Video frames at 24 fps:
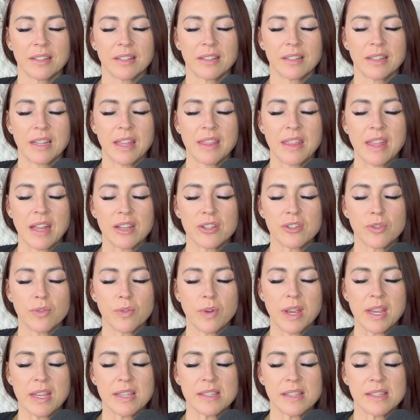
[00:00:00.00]
And that
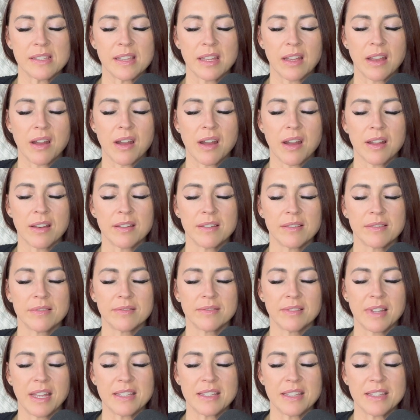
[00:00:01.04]
choice, is it
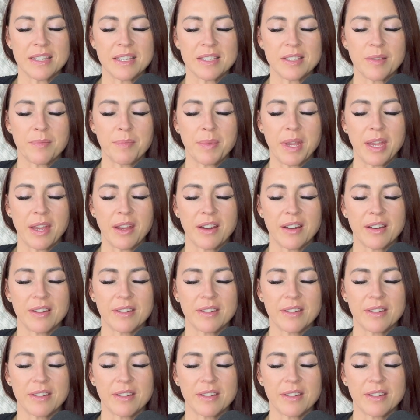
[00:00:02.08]
gone? Has it disappeared?